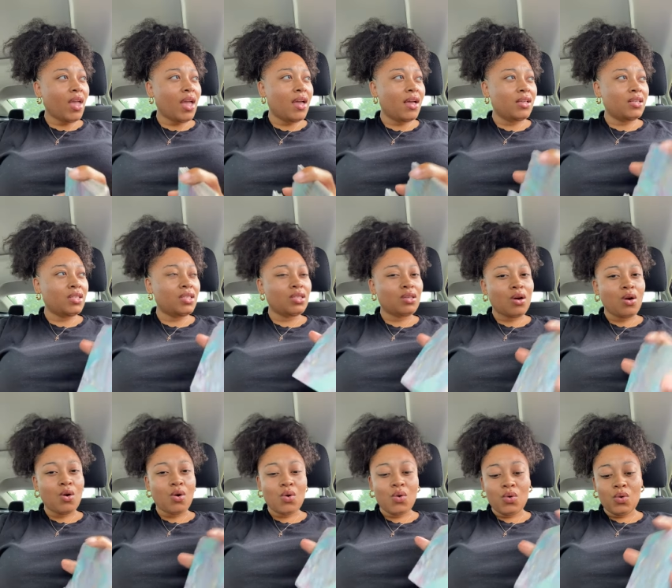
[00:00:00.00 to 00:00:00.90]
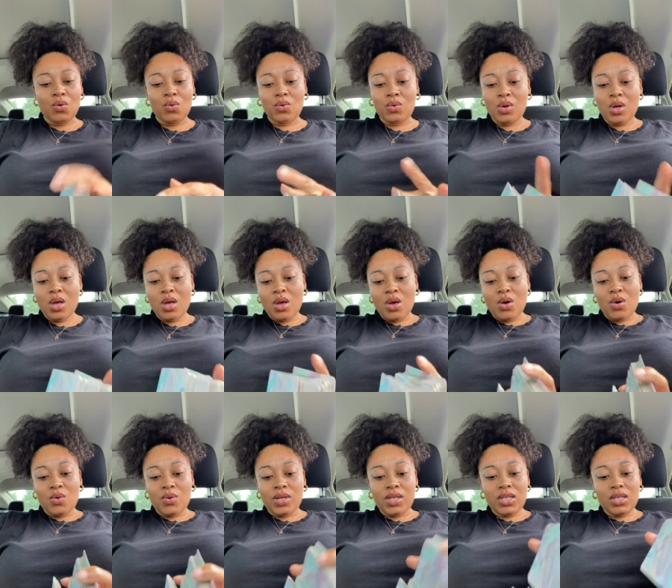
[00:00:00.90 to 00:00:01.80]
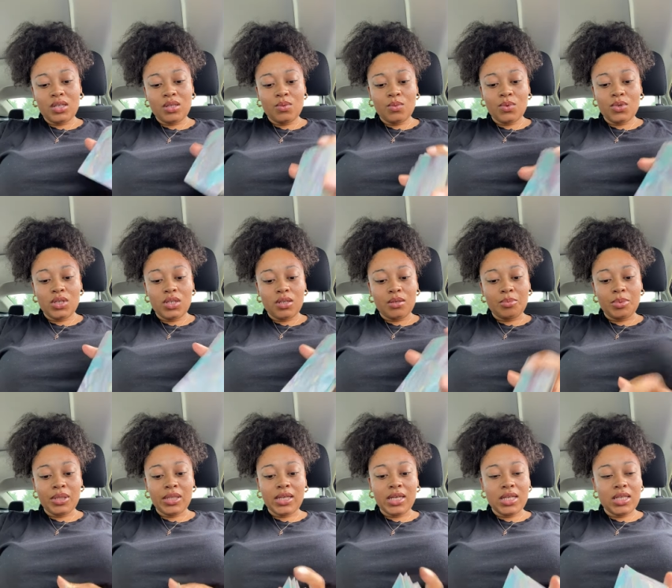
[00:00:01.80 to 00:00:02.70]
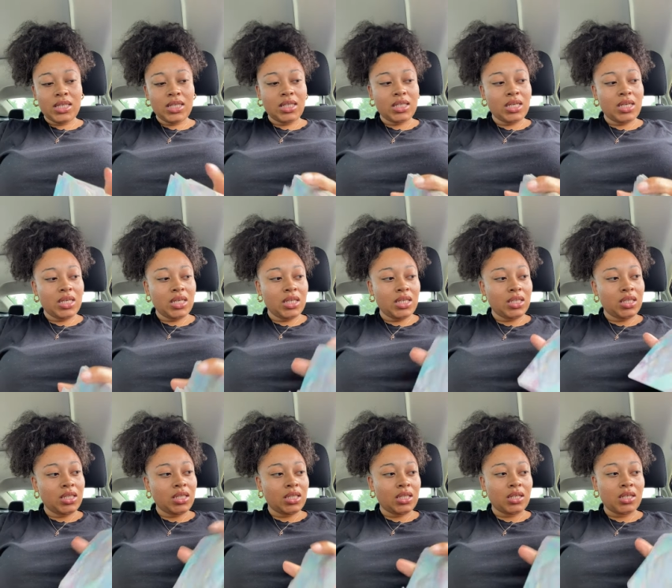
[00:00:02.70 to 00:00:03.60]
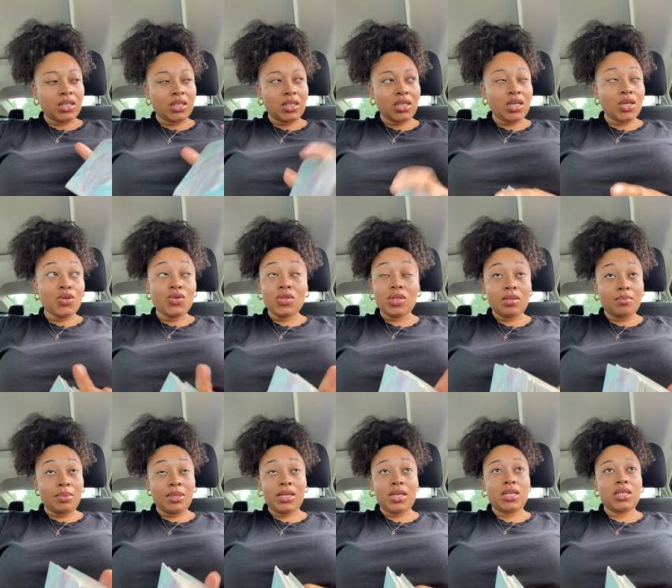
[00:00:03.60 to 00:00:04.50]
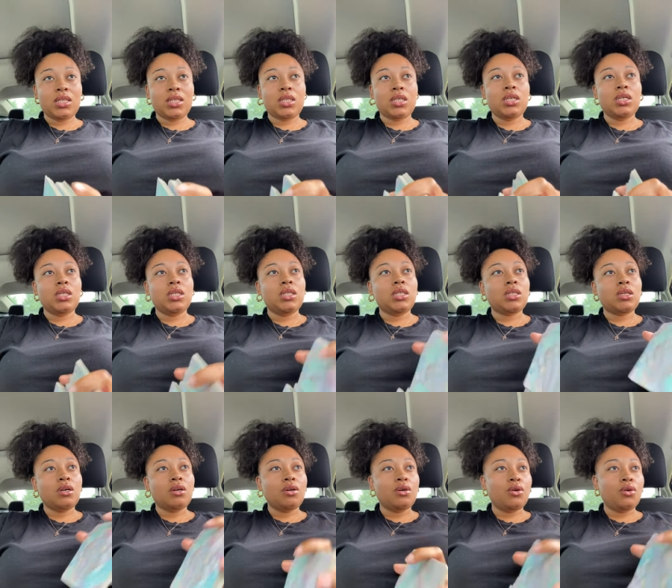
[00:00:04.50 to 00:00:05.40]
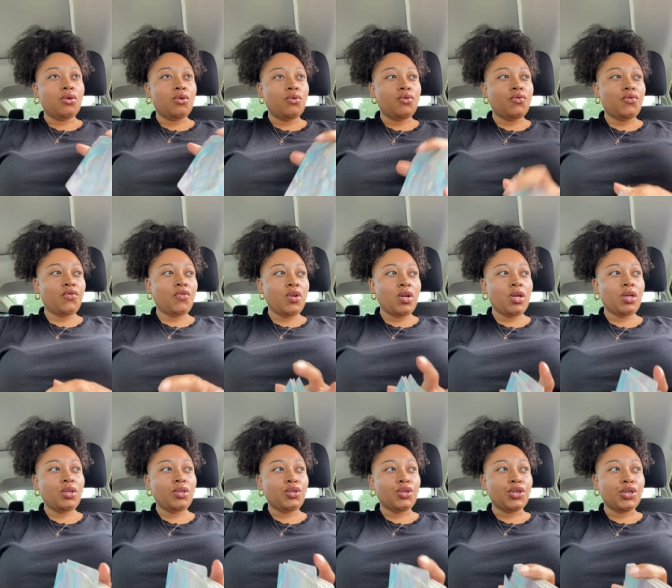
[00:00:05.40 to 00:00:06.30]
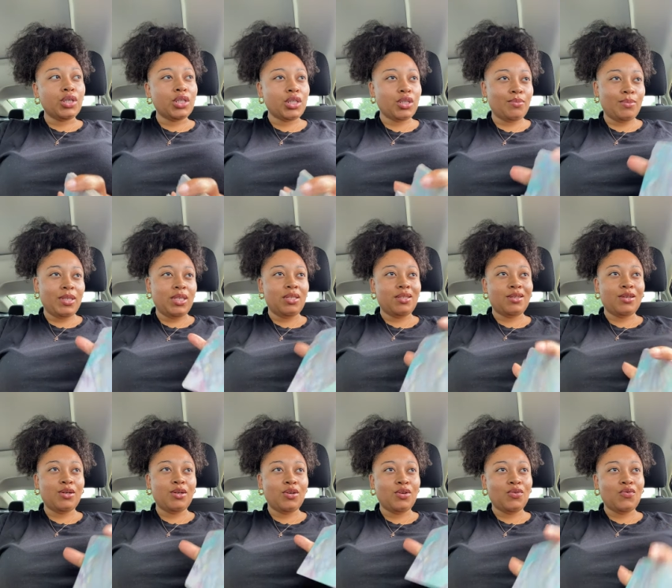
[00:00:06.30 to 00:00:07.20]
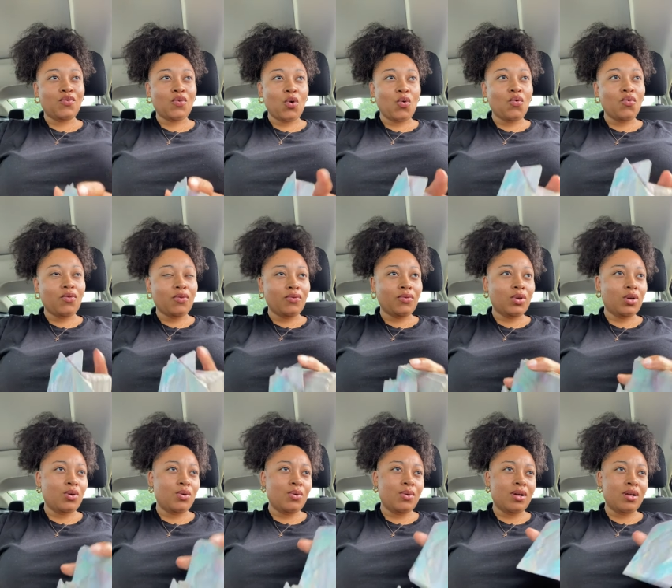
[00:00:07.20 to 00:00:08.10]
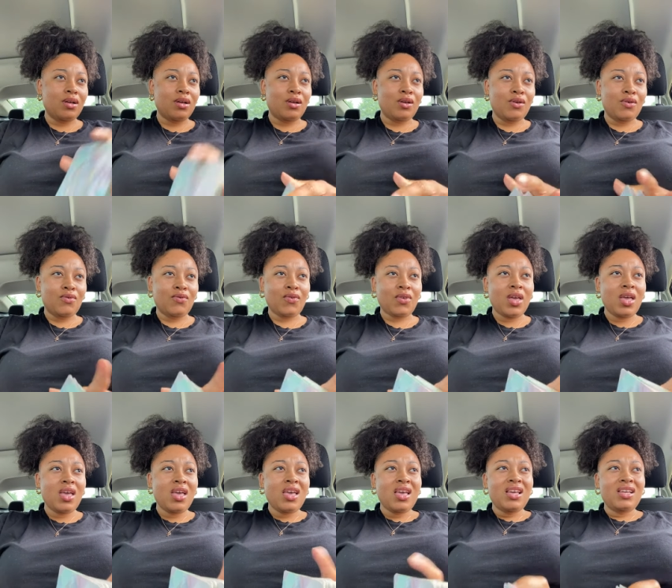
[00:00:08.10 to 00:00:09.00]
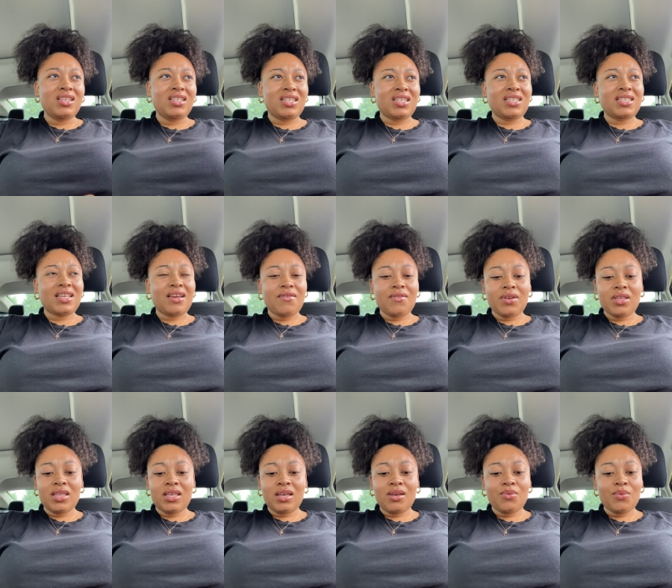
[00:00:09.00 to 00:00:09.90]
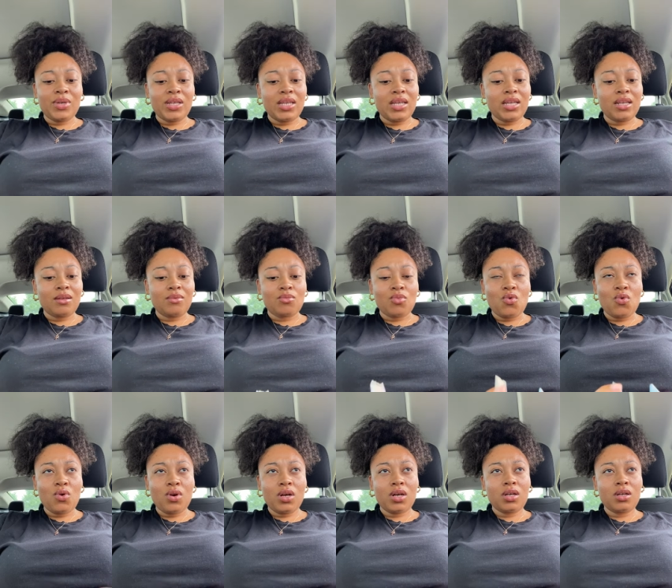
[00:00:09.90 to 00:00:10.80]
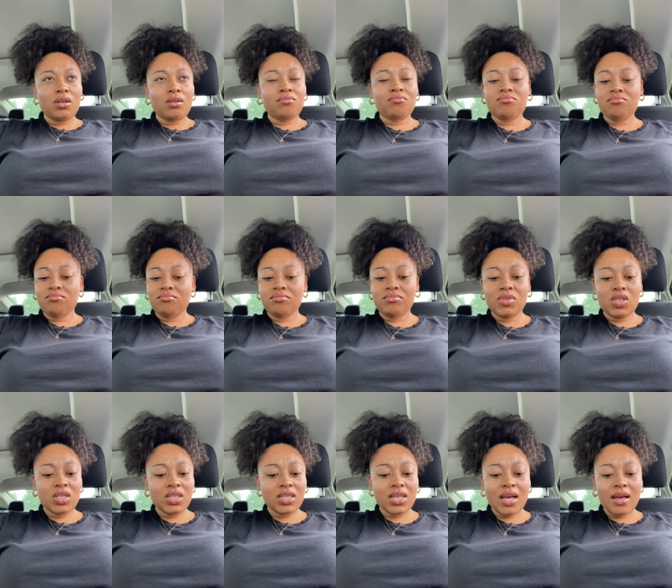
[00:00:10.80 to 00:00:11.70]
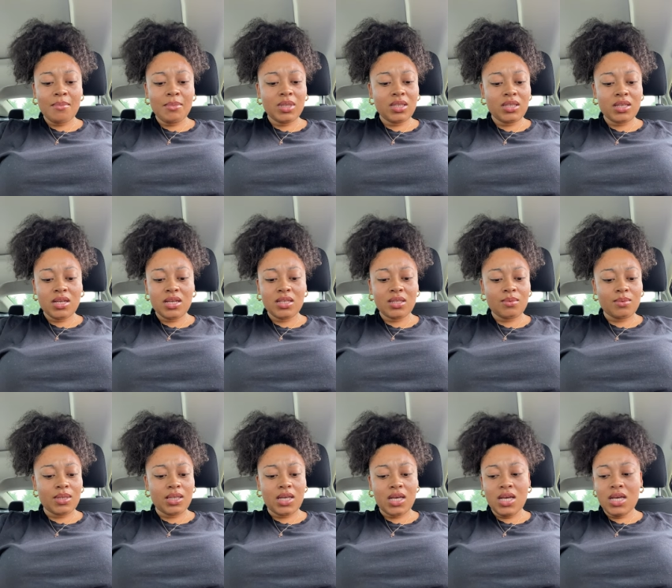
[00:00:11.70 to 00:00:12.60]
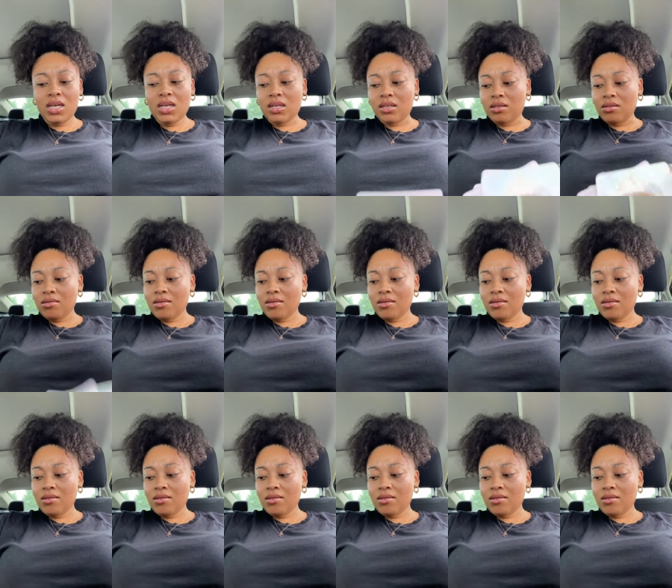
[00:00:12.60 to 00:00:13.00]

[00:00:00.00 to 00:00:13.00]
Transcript: And so we just want to plant seeds and continue to plant seeds of nourishment, of overflow, of just everything we need and more just coming to us with ease.